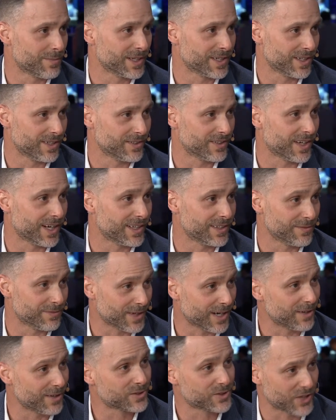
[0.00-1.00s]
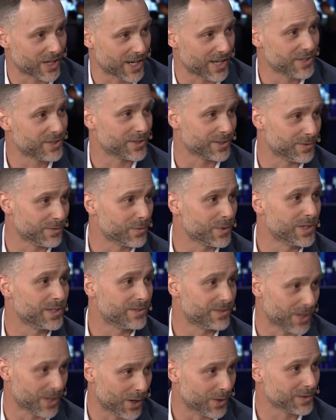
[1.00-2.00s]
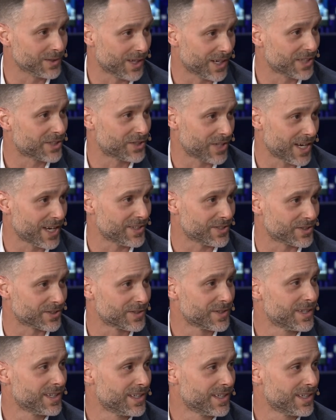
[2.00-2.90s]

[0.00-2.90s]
Because that involves change and we don't like change.